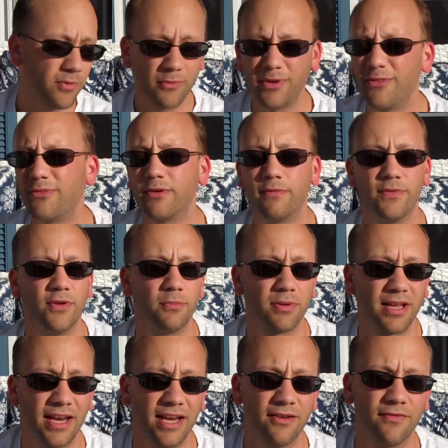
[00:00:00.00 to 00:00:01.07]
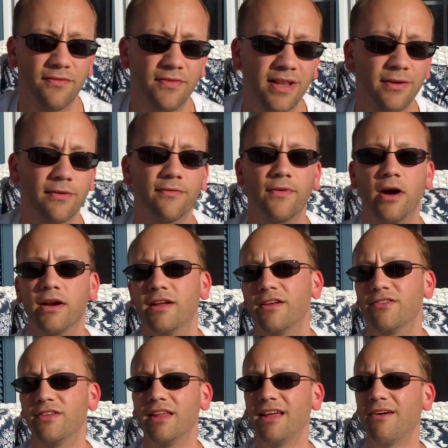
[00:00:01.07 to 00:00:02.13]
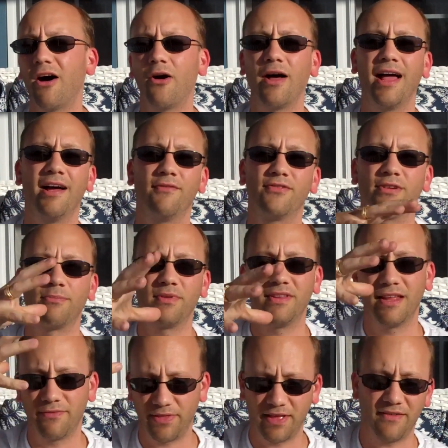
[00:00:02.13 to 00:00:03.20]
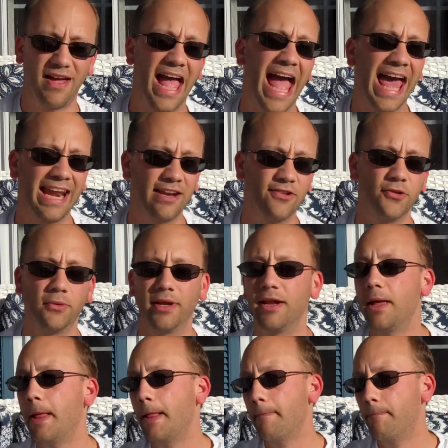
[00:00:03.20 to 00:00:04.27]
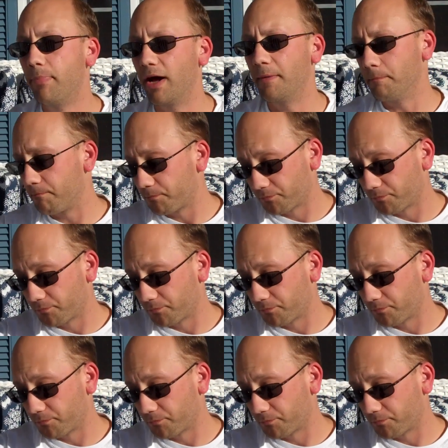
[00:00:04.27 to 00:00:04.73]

We've reviewed plenty of flavored vodkas, and they all have something that they've added to it. But